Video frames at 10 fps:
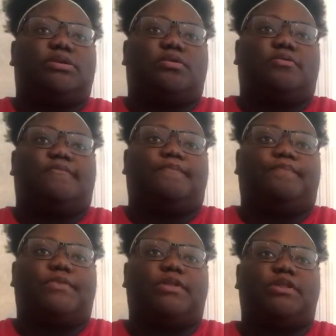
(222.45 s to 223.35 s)
Um,
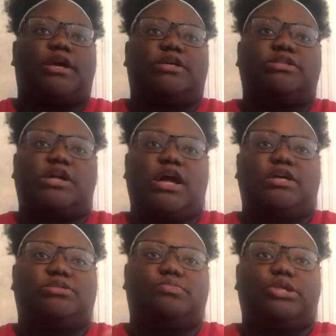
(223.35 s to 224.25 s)
like I said, I
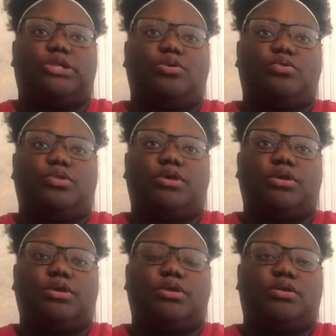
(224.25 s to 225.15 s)
got some
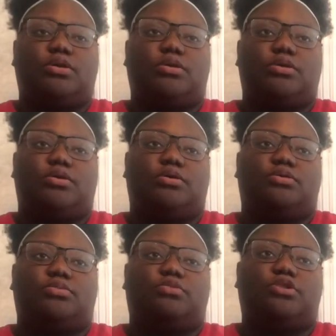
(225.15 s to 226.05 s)
clothing,
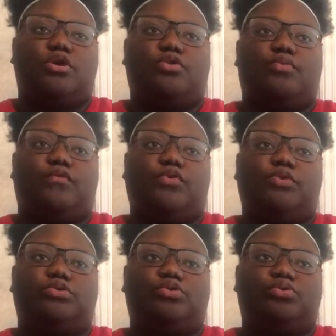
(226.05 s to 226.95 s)
some clothing
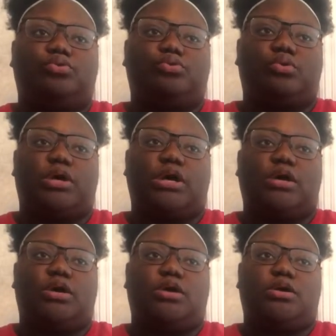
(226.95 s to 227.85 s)
reviews to do. I
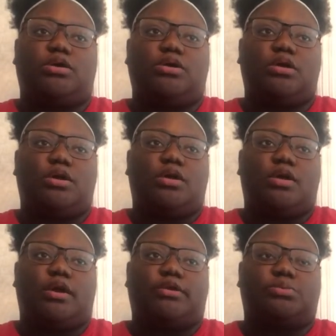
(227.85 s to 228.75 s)
got
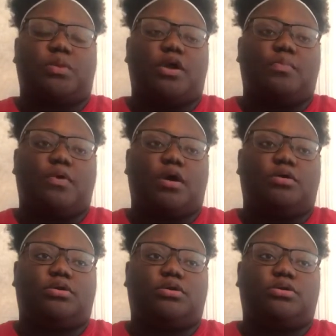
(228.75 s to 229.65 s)
some hair
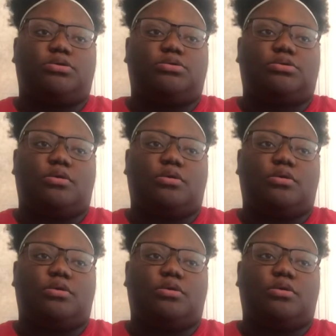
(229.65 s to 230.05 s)
products.